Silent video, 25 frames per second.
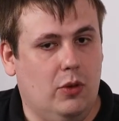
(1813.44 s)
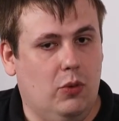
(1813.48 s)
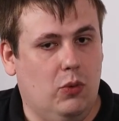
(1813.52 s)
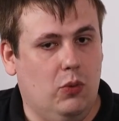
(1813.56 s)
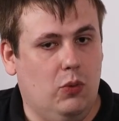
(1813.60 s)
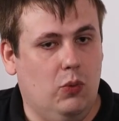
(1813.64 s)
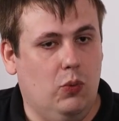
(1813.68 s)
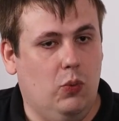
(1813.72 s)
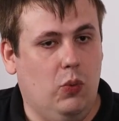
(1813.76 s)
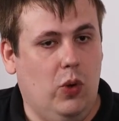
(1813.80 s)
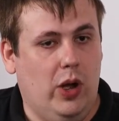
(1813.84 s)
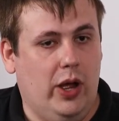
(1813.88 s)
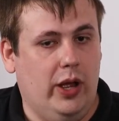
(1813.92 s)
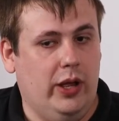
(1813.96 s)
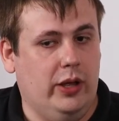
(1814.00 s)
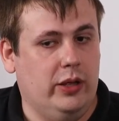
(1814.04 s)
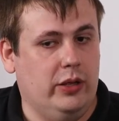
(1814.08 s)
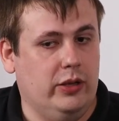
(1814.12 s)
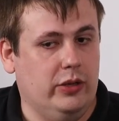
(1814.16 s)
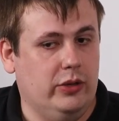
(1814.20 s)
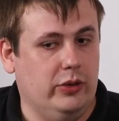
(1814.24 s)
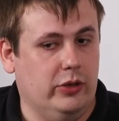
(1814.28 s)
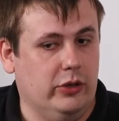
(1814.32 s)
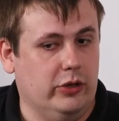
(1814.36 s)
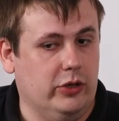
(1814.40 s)

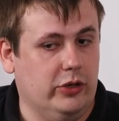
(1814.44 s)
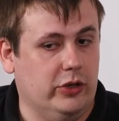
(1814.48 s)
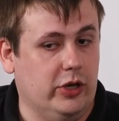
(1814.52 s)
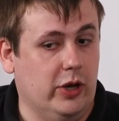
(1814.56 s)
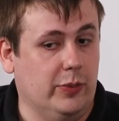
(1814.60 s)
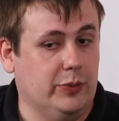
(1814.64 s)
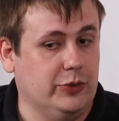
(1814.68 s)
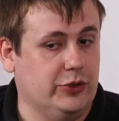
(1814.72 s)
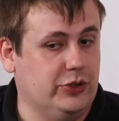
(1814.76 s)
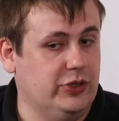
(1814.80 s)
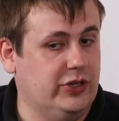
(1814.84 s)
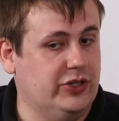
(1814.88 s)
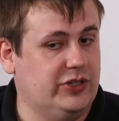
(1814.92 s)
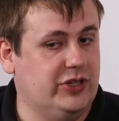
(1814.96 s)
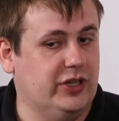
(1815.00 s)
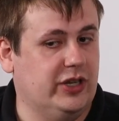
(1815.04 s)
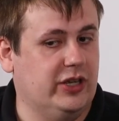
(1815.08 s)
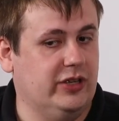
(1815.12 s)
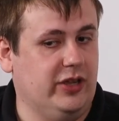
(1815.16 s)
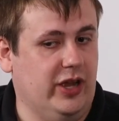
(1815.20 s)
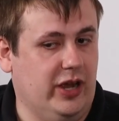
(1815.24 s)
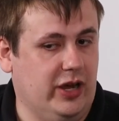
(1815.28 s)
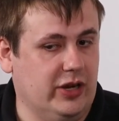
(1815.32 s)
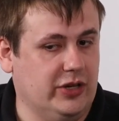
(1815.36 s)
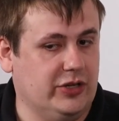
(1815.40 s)
while opportunistic
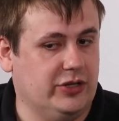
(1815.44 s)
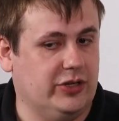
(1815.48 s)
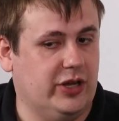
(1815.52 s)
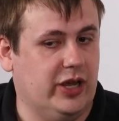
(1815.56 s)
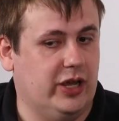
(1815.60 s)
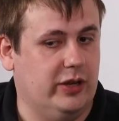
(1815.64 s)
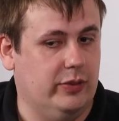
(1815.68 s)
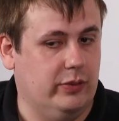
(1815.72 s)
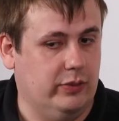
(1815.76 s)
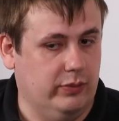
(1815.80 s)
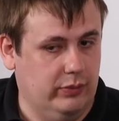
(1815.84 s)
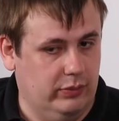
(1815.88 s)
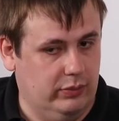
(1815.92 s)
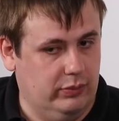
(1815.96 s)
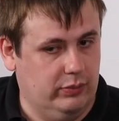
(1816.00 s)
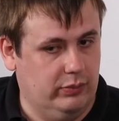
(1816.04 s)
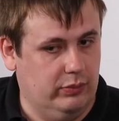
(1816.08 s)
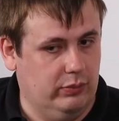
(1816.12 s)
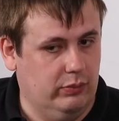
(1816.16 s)
attackers can